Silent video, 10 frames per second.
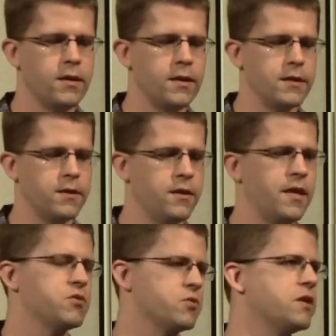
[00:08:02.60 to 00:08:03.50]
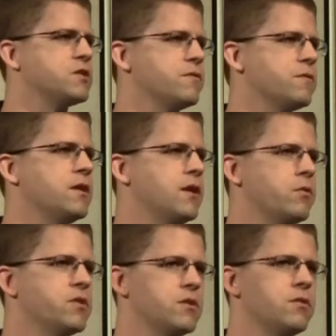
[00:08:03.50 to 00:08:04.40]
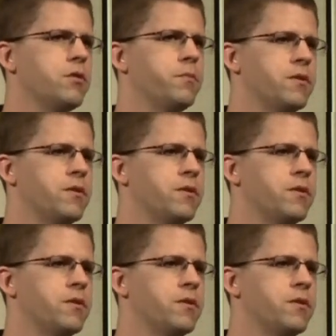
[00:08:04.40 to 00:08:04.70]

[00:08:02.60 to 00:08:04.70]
Uh, and that was a relatively, you know, it was a little,